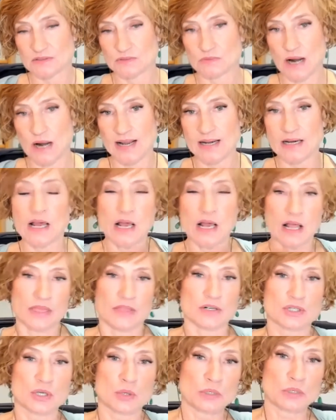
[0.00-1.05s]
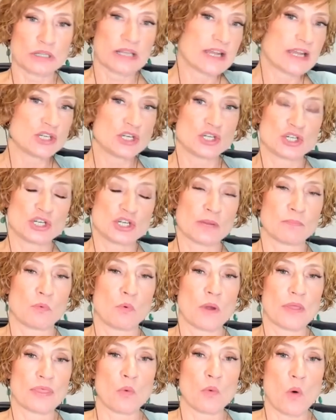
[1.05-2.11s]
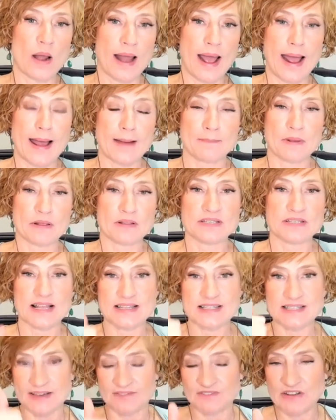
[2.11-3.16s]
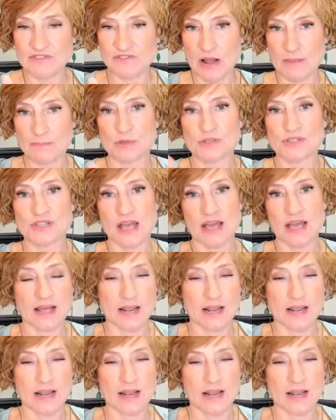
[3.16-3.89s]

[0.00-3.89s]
right? There's a relationship with what happens at 75%